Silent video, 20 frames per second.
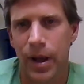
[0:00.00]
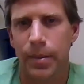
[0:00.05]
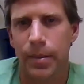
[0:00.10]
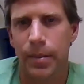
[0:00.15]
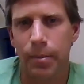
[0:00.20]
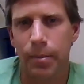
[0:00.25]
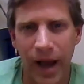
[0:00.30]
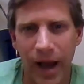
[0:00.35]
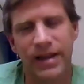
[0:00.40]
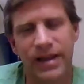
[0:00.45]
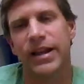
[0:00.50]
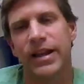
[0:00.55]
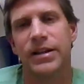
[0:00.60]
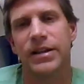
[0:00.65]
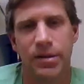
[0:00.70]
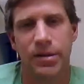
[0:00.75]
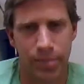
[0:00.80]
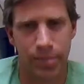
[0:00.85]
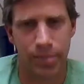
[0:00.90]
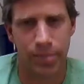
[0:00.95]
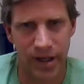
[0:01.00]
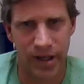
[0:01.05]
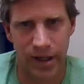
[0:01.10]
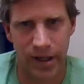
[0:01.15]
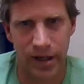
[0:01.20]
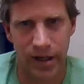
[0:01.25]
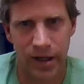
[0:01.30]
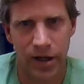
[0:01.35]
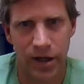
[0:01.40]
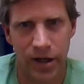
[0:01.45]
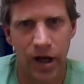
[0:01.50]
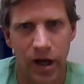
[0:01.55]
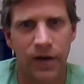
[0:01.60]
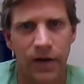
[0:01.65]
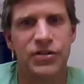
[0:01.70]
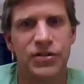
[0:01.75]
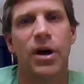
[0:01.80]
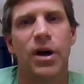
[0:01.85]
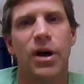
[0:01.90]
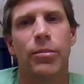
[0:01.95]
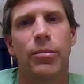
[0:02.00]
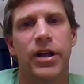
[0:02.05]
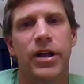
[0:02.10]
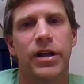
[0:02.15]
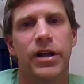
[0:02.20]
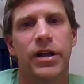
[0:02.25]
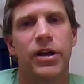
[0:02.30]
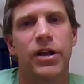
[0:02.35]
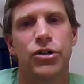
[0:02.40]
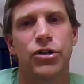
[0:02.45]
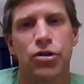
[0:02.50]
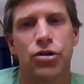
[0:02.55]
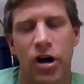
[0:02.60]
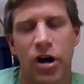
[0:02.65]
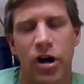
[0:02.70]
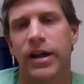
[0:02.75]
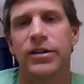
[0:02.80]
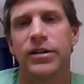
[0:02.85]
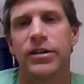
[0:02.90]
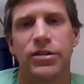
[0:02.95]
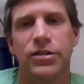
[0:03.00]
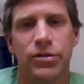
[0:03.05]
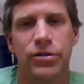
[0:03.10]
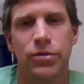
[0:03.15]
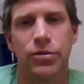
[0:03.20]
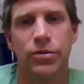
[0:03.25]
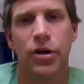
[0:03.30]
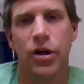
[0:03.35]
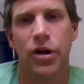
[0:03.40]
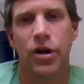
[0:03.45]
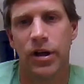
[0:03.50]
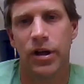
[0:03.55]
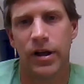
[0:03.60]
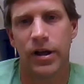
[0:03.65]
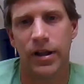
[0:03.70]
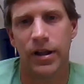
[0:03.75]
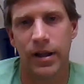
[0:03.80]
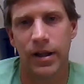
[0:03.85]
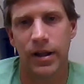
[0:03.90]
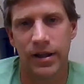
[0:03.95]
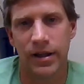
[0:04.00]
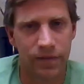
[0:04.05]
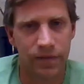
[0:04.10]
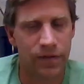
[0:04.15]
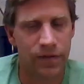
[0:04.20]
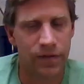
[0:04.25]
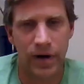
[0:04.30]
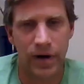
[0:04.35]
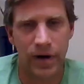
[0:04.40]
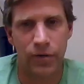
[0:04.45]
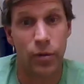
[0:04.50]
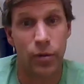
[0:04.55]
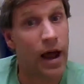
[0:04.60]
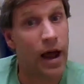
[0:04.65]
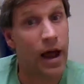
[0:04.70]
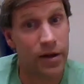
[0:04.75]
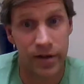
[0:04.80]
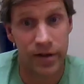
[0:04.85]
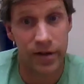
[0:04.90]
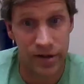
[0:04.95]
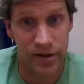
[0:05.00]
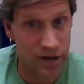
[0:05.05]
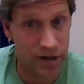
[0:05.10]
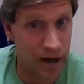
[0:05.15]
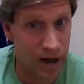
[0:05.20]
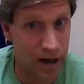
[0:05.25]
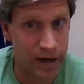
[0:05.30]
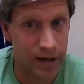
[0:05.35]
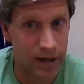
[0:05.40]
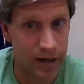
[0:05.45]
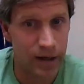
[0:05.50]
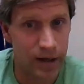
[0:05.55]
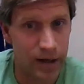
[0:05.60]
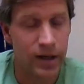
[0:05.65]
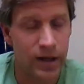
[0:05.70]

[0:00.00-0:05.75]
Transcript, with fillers: might need to be of somebody trying to live forever rather than dying.